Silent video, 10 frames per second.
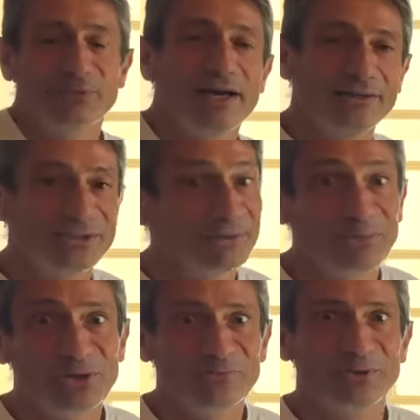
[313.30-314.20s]
We, we, had an
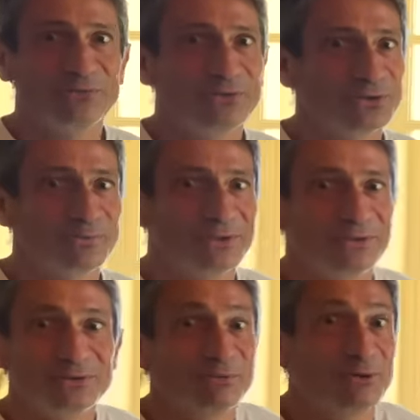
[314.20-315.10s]
appointment for
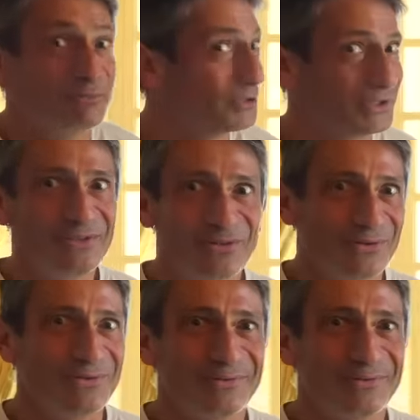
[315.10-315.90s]
tomorrow, tomorrow morning. So